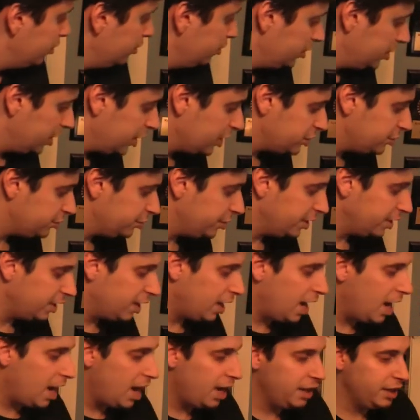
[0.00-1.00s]
Next one I
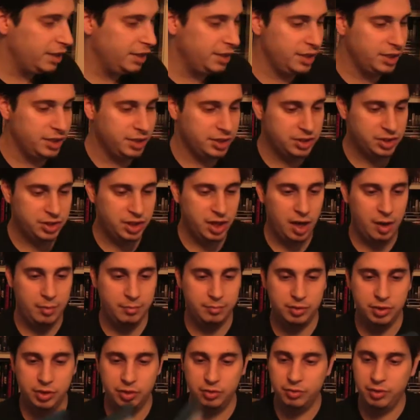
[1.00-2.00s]
got is
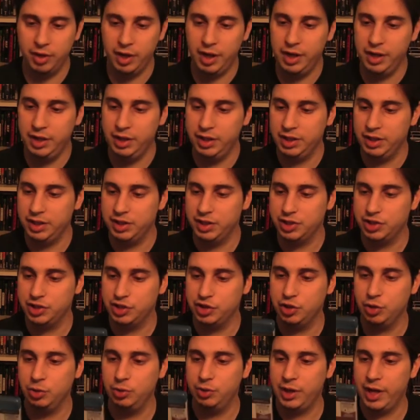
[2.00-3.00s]
on Blu-ray
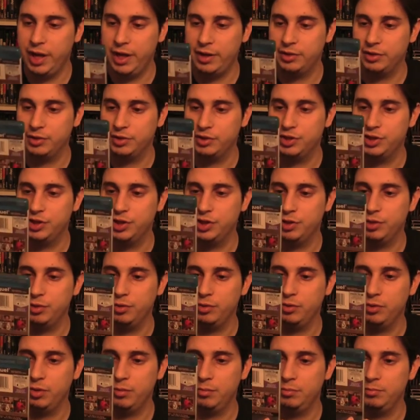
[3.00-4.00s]
is Zoolander
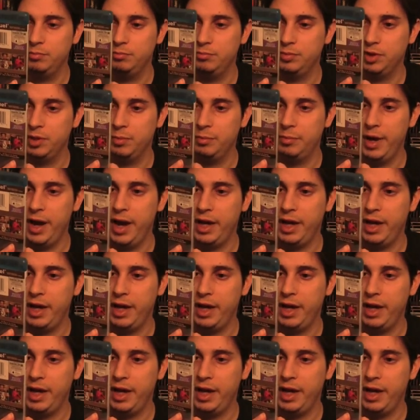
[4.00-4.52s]
2, the